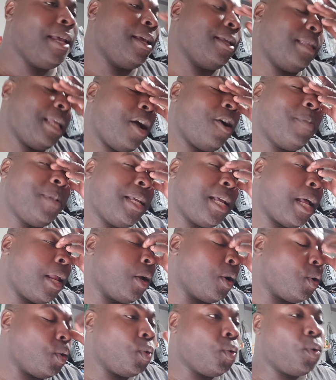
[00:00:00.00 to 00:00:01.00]
That would be kind
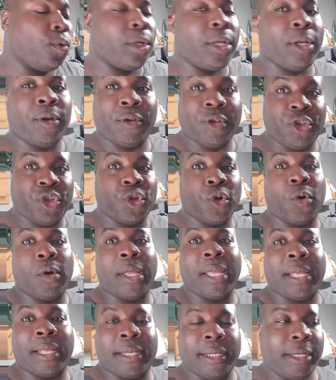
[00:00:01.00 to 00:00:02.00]
of cool, enjoy
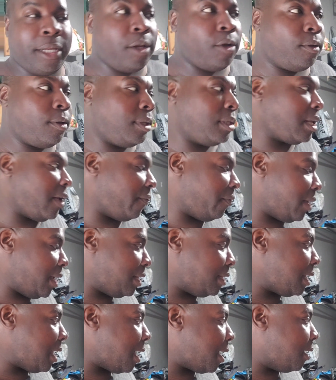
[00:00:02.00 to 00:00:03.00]
it, and stuff like
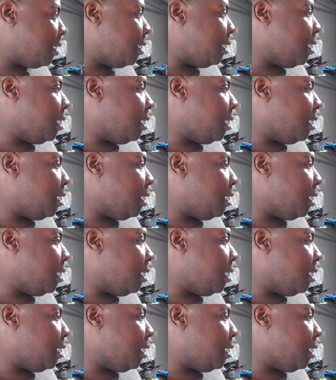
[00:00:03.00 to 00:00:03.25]
that.